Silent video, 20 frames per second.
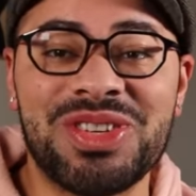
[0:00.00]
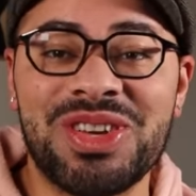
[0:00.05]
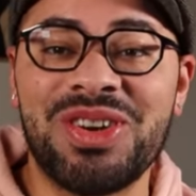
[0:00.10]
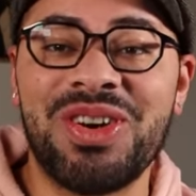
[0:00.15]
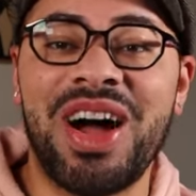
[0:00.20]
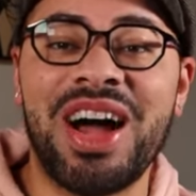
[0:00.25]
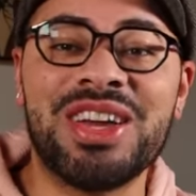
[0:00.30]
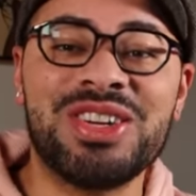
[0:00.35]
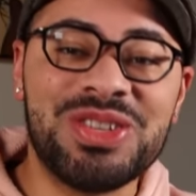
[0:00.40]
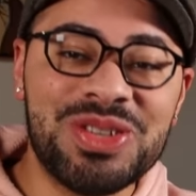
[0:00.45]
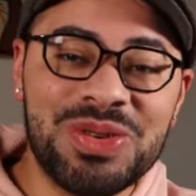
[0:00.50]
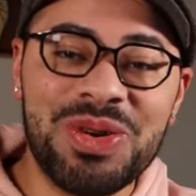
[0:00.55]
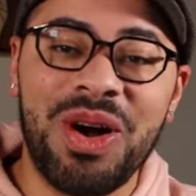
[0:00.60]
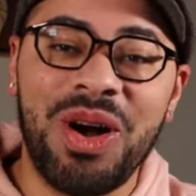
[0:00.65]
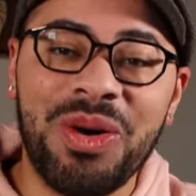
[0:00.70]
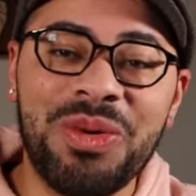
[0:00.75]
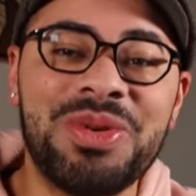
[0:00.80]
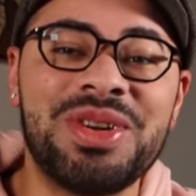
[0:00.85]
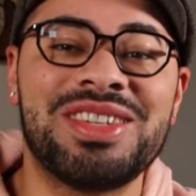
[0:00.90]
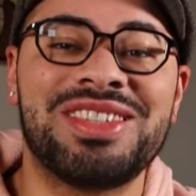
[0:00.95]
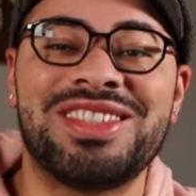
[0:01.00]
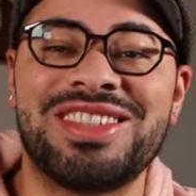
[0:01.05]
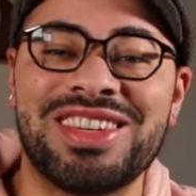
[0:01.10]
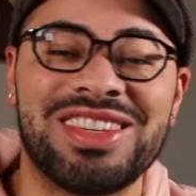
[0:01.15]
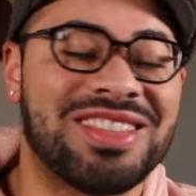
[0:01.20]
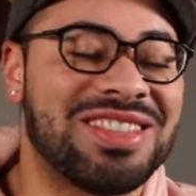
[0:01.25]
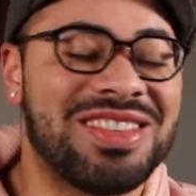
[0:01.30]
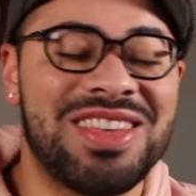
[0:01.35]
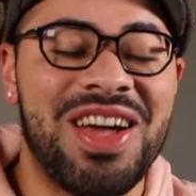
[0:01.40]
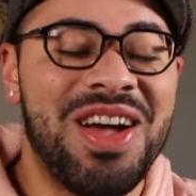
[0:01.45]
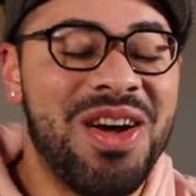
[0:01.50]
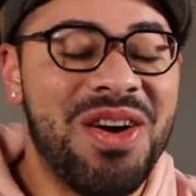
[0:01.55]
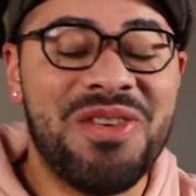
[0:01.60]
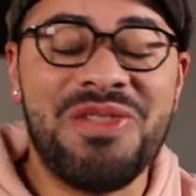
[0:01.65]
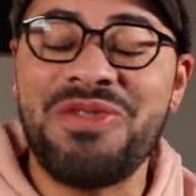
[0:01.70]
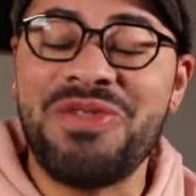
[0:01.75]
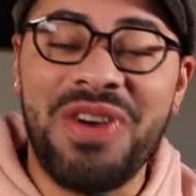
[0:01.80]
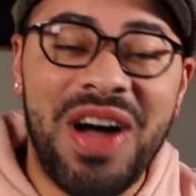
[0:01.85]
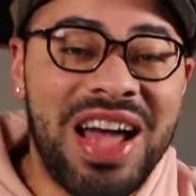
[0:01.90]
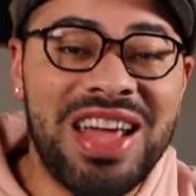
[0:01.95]
So I do always just
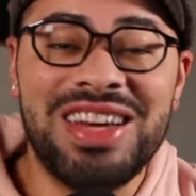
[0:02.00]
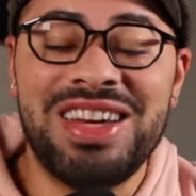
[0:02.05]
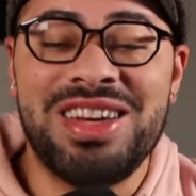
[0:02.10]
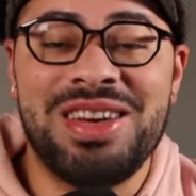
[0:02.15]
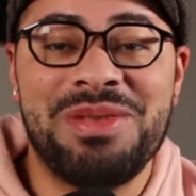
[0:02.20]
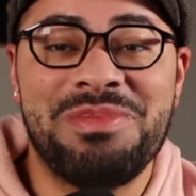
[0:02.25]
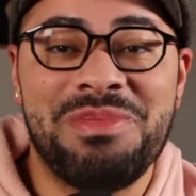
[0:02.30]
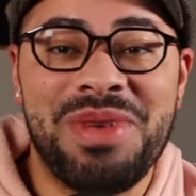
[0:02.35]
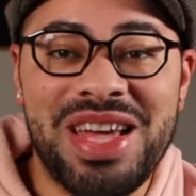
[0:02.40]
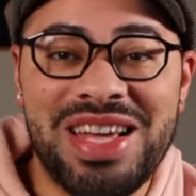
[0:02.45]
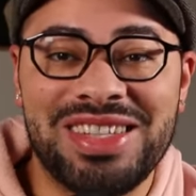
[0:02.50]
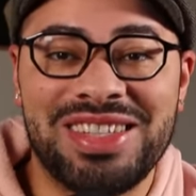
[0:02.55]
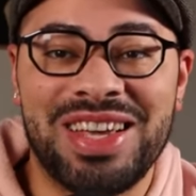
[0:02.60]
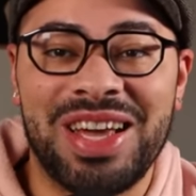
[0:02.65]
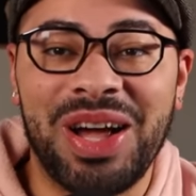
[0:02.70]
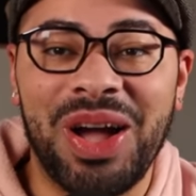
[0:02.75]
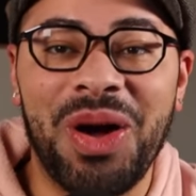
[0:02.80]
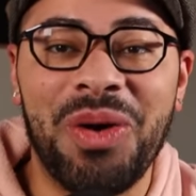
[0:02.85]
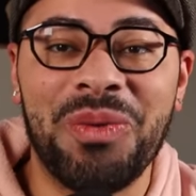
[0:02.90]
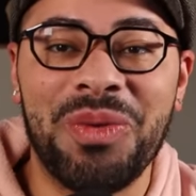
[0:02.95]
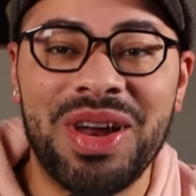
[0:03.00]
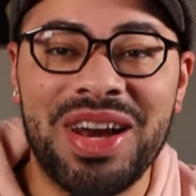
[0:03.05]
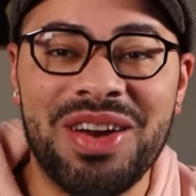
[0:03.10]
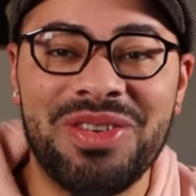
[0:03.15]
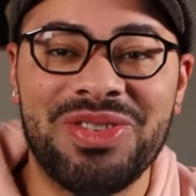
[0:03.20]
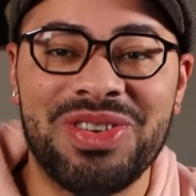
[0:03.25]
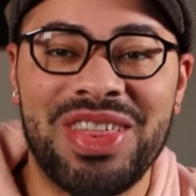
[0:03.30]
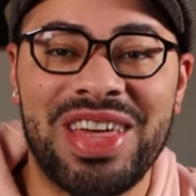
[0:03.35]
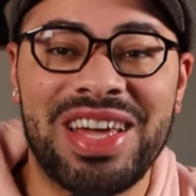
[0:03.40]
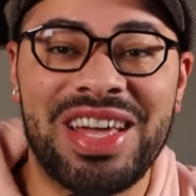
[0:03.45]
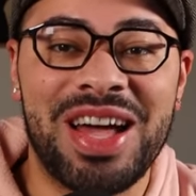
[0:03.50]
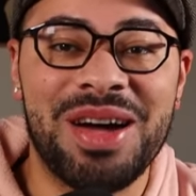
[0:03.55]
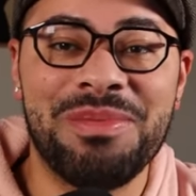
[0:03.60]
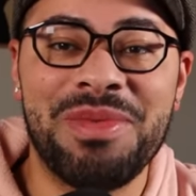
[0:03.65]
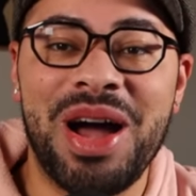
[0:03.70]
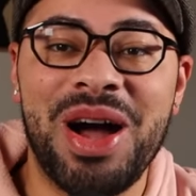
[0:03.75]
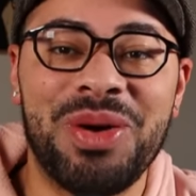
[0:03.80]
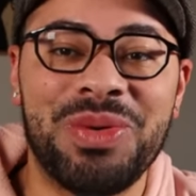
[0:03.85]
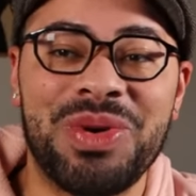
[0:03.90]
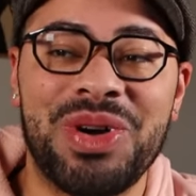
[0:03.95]
find it amazing whenever they
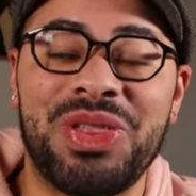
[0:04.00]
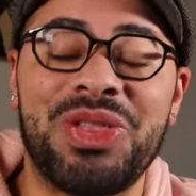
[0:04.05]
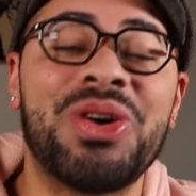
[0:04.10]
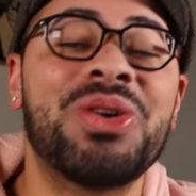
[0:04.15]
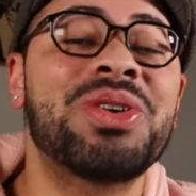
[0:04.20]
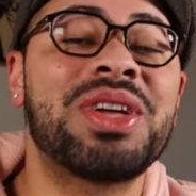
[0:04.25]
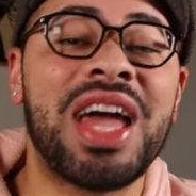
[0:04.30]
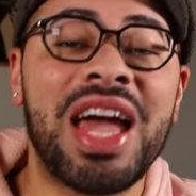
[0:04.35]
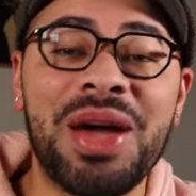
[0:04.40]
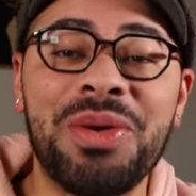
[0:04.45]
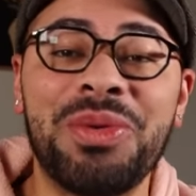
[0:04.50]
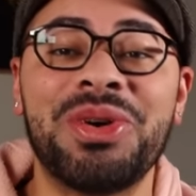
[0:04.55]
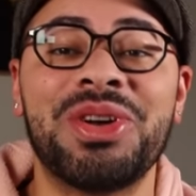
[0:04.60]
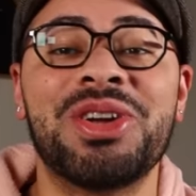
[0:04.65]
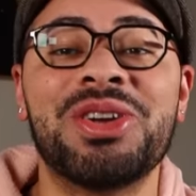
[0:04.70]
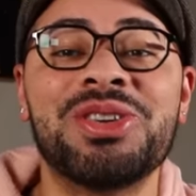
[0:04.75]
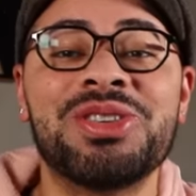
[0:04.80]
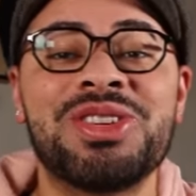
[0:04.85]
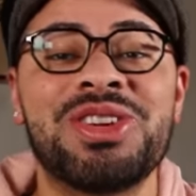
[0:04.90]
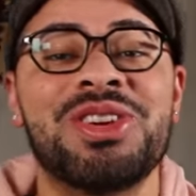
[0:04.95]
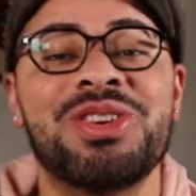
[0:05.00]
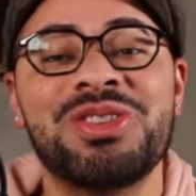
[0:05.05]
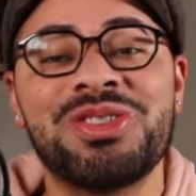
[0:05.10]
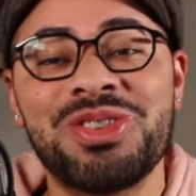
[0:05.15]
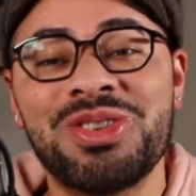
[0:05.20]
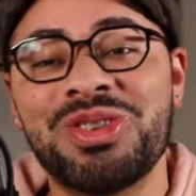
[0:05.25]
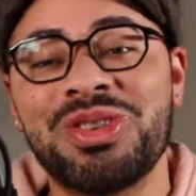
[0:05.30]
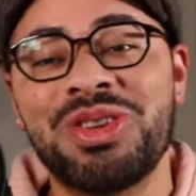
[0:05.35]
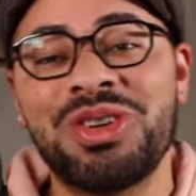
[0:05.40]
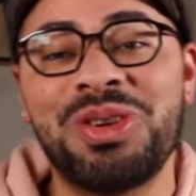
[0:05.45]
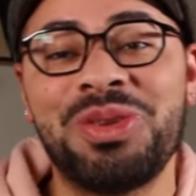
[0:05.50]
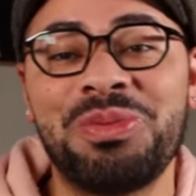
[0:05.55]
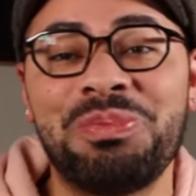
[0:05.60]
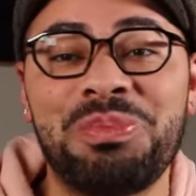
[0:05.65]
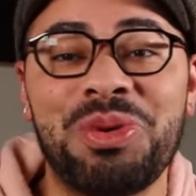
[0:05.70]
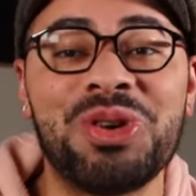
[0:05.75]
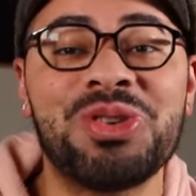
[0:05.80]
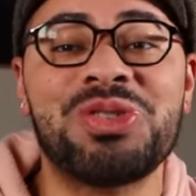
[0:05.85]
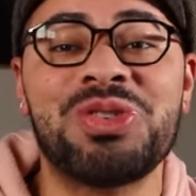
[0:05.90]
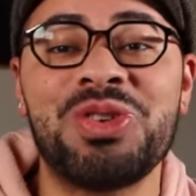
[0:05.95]
come out with, okay, well here's here's your little
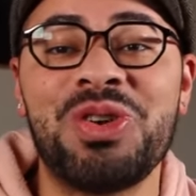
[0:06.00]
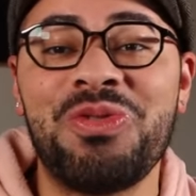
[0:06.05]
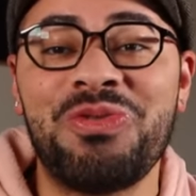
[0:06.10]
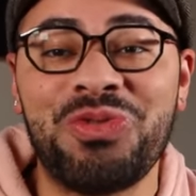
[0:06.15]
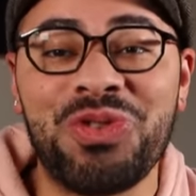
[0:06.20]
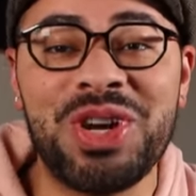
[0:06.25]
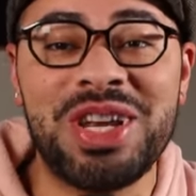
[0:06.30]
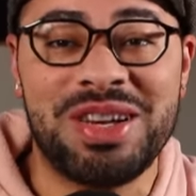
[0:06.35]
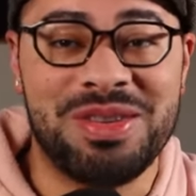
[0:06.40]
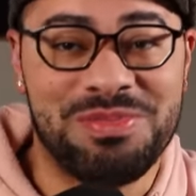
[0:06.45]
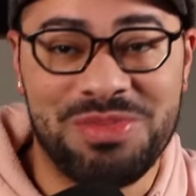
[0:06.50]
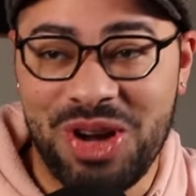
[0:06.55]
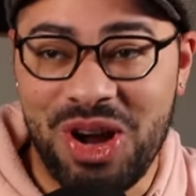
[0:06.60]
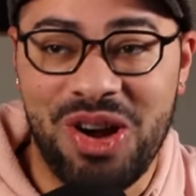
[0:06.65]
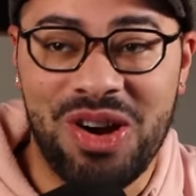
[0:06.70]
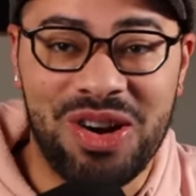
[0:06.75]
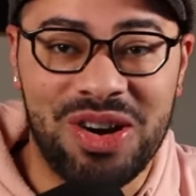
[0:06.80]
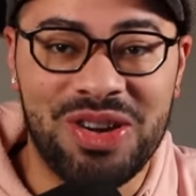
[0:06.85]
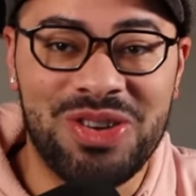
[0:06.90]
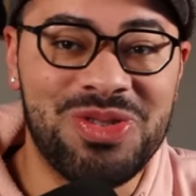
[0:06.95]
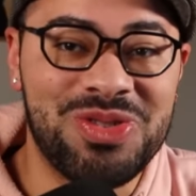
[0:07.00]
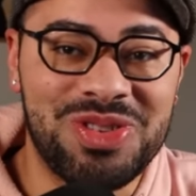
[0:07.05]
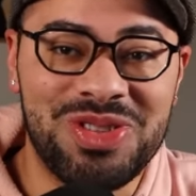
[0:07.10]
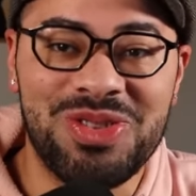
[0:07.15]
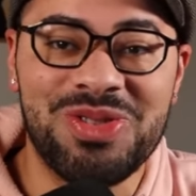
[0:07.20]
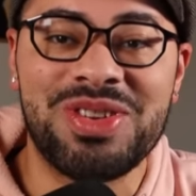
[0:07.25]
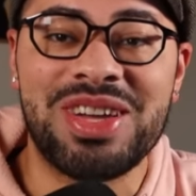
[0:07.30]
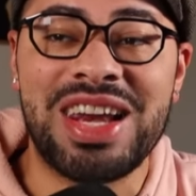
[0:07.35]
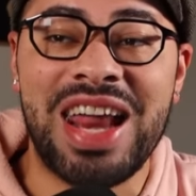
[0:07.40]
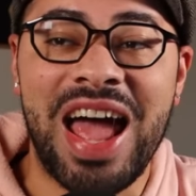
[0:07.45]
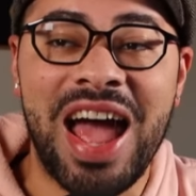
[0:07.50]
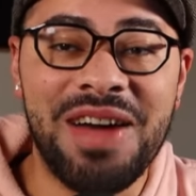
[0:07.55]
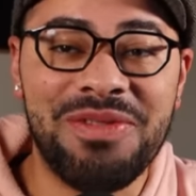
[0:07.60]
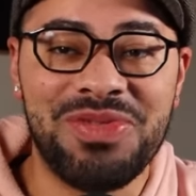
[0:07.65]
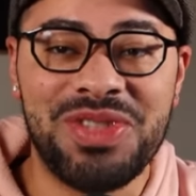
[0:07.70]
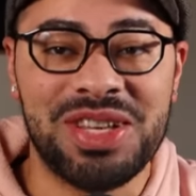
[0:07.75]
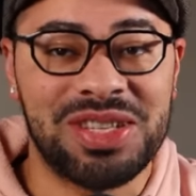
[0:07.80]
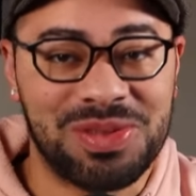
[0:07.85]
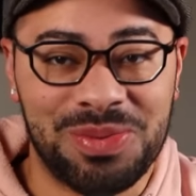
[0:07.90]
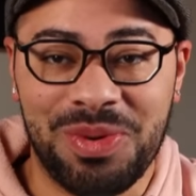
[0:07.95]
personal freedom card. You you can
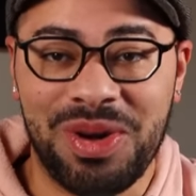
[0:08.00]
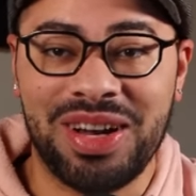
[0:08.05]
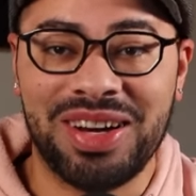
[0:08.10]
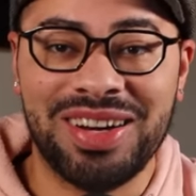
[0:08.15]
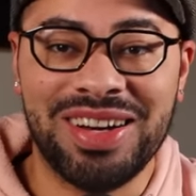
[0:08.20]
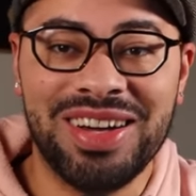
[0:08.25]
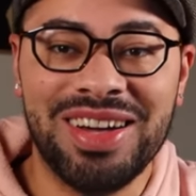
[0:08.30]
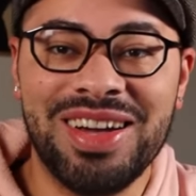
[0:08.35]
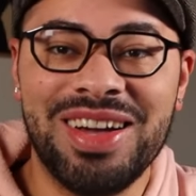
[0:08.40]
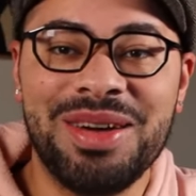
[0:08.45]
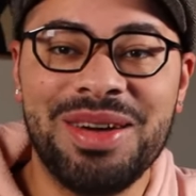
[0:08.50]
have this one,